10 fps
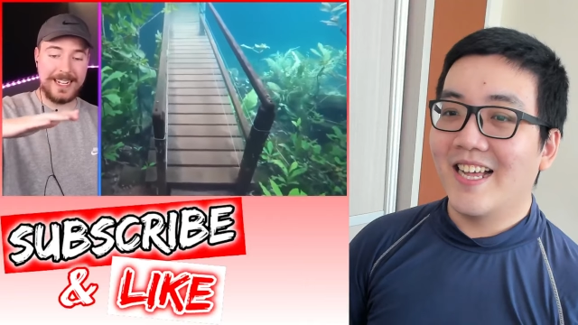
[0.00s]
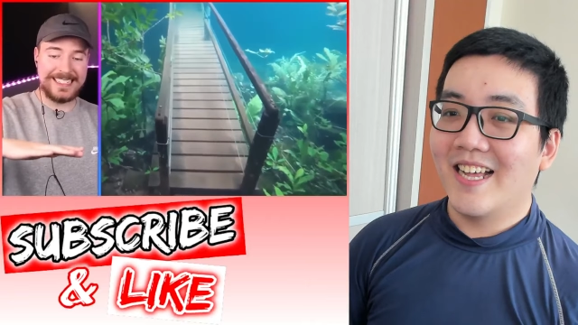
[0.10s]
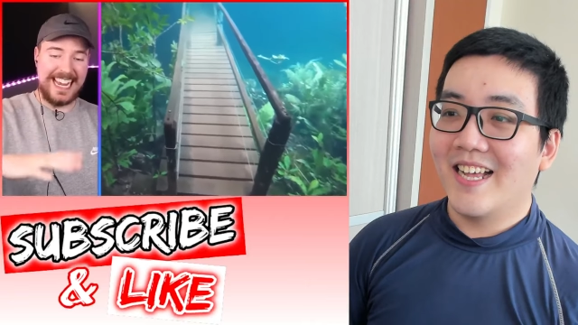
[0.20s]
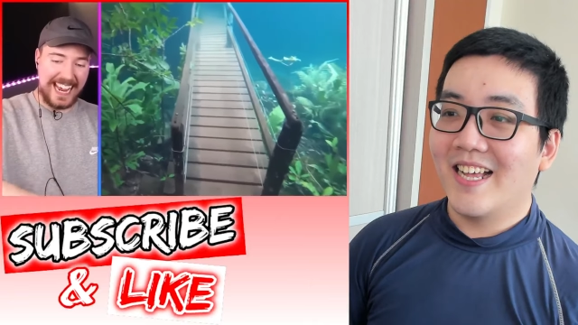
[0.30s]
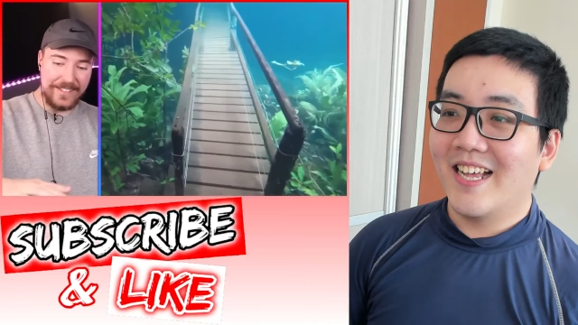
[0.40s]

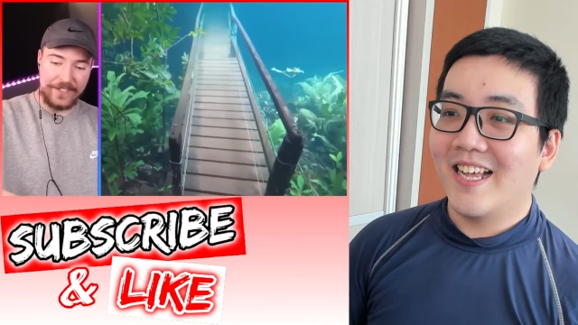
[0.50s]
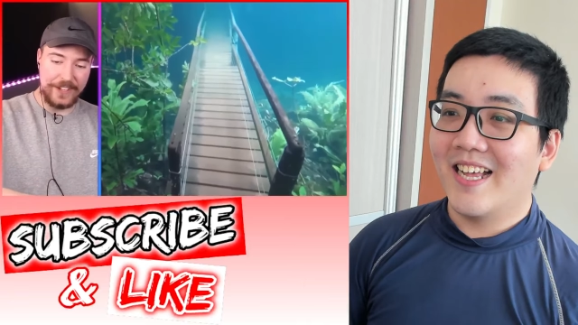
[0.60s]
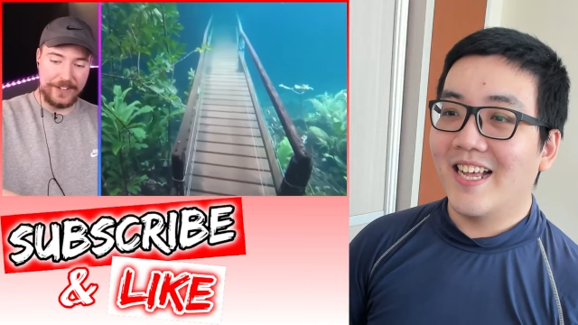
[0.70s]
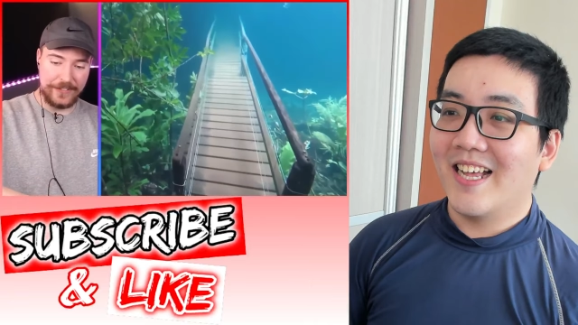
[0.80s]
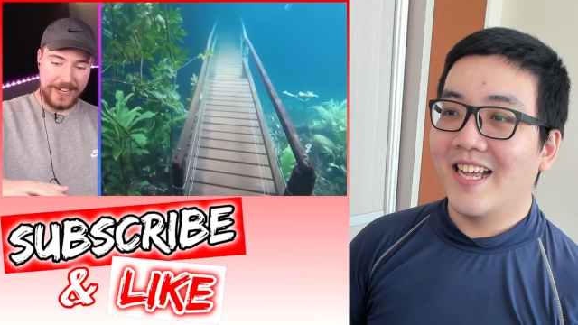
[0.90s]
Speaker 1: got 10
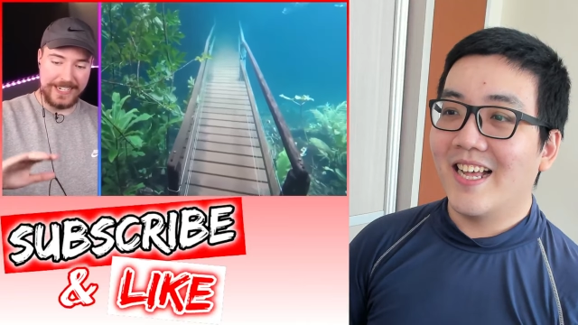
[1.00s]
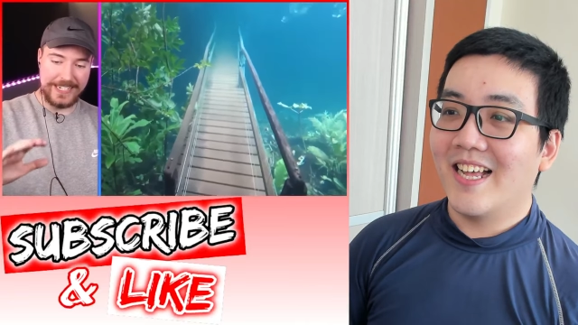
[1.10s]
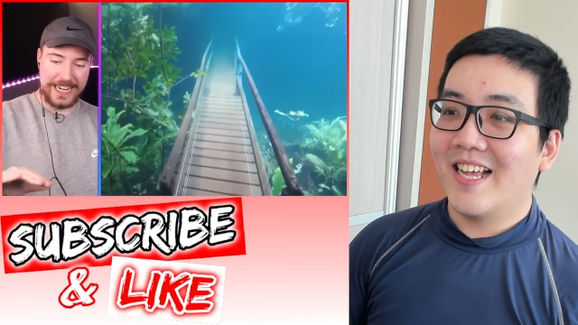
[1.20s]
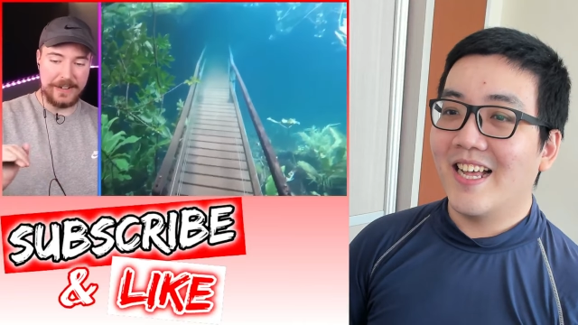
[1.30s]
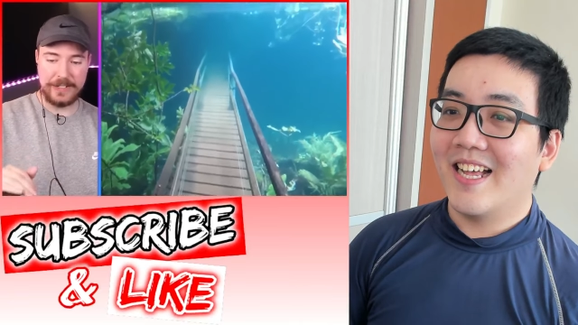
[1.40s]
feet of
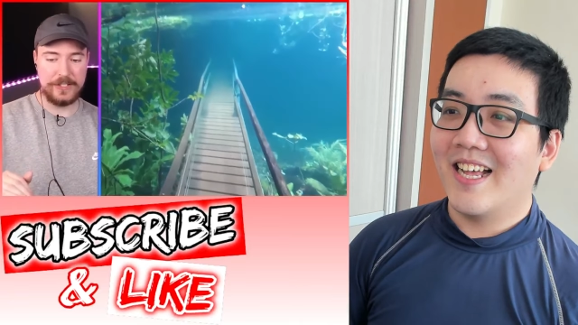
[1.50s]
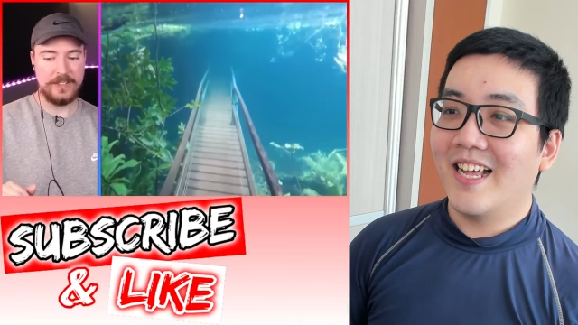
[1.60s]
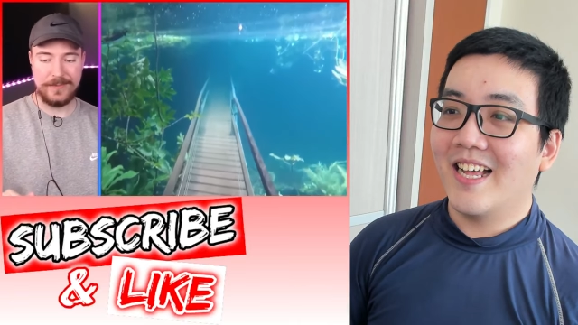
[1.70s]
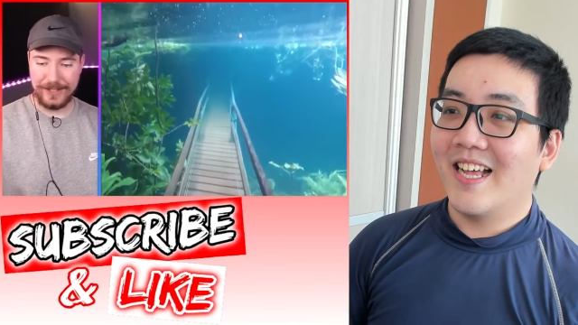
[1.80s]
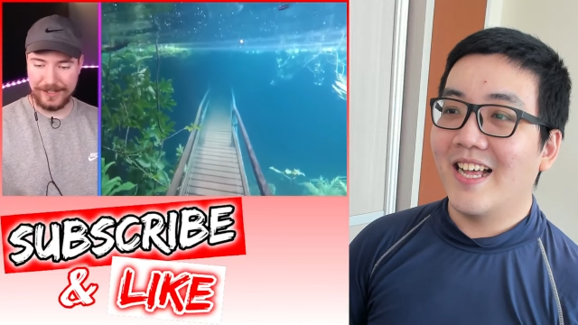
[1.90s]
rain, and now it's
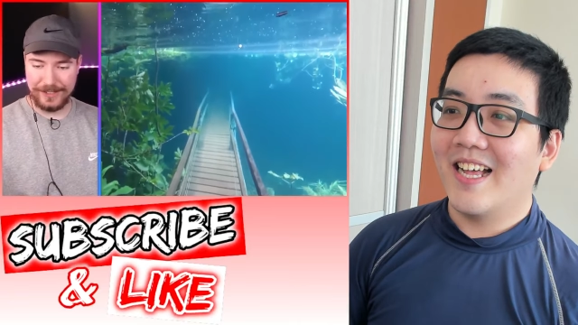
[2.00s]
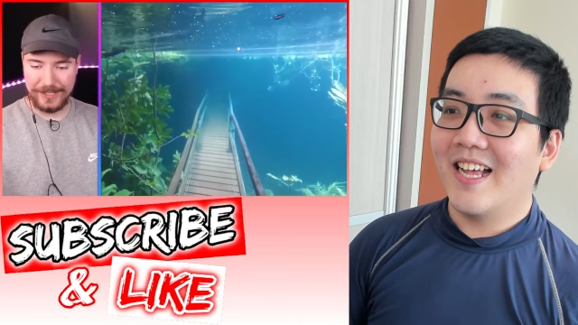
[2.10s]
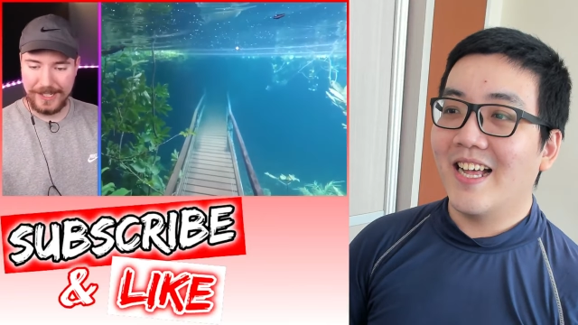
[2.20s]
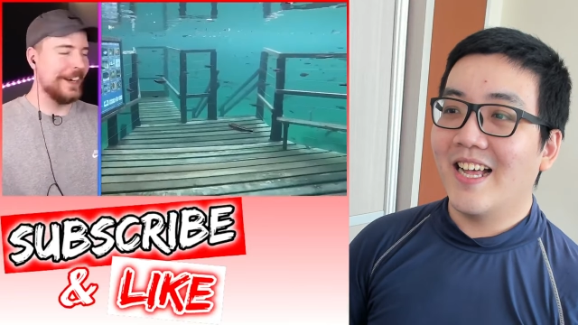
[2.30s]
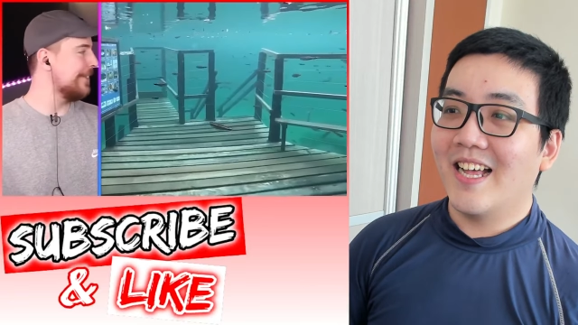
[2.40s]

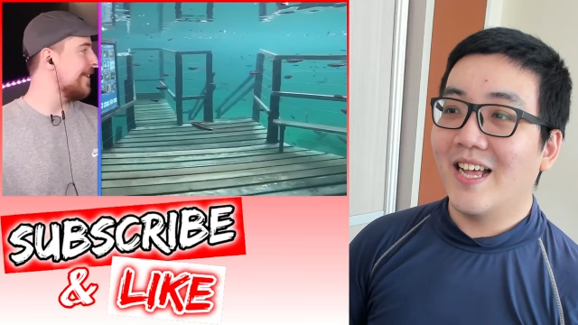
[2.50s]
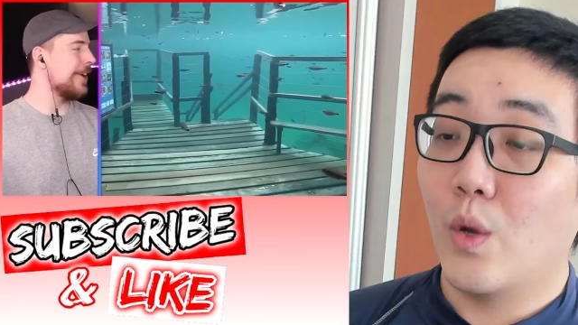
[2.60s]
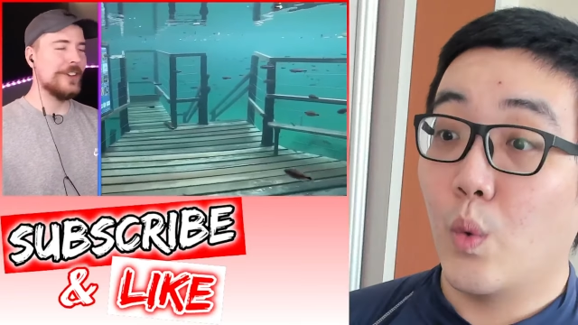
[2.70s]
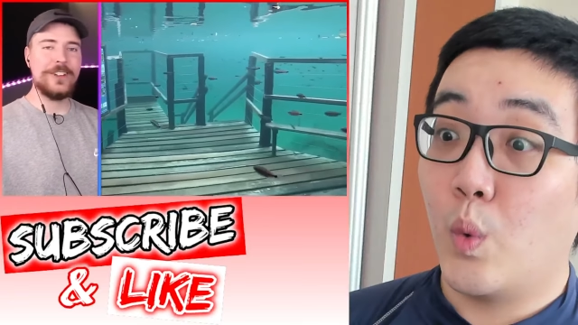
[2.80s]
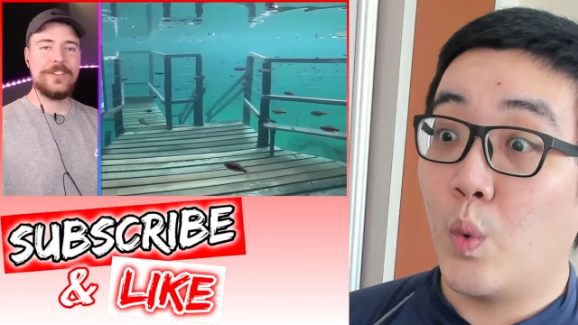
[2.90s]
submerged. I
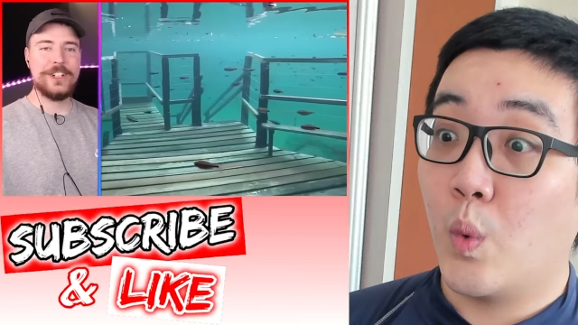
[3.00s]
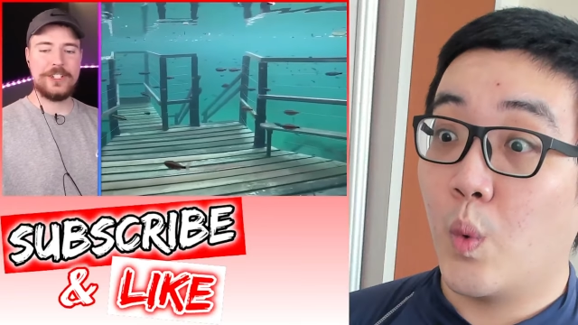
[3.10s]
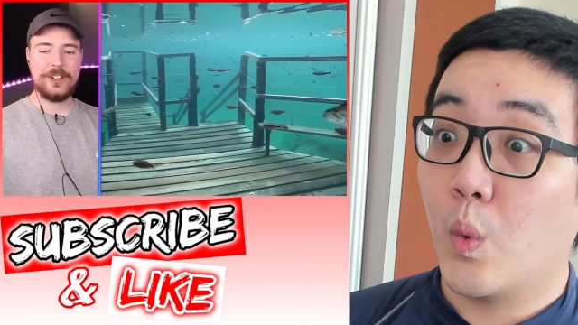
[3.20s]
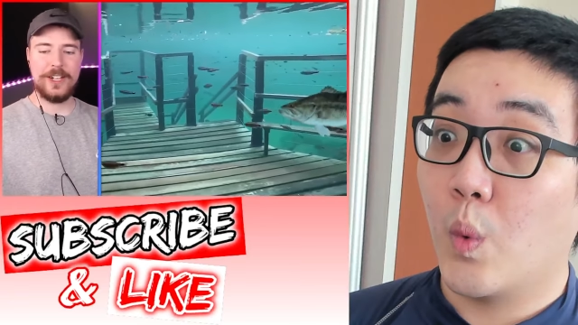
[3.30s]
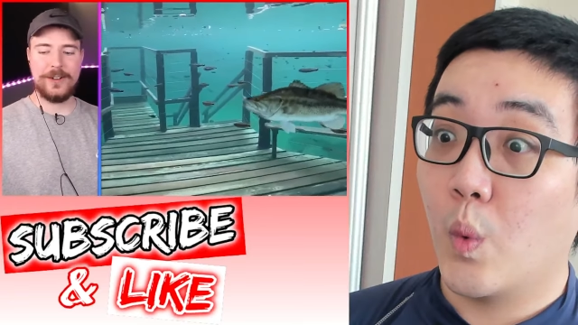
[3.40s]
love how all the
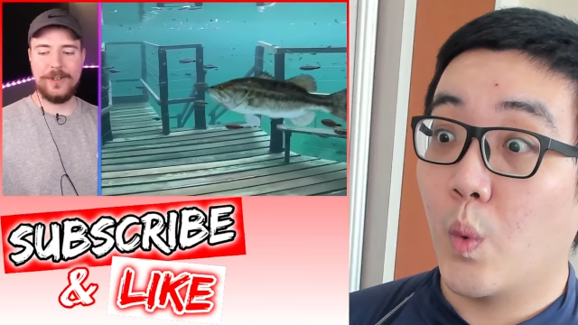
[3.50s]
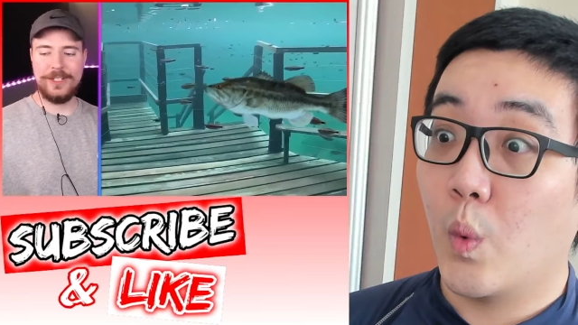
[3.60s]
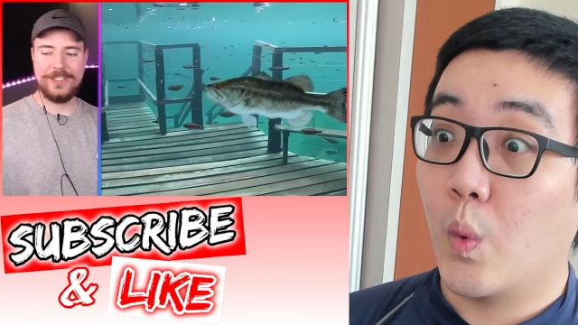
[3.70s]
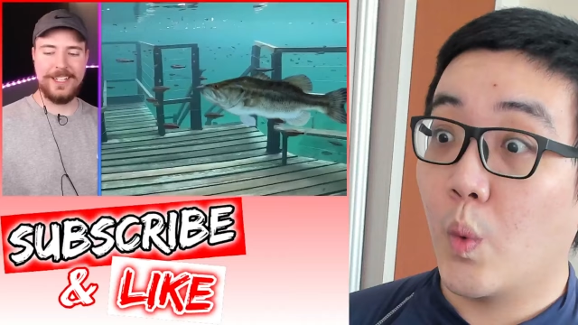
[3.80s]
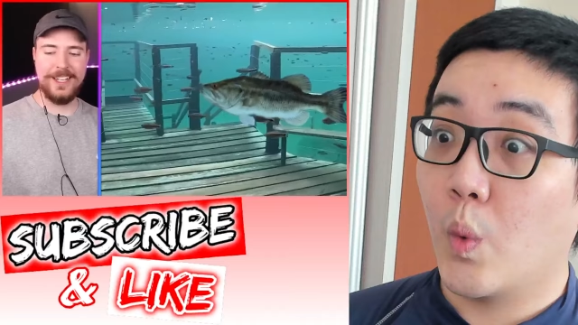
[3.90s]
fish are like, what is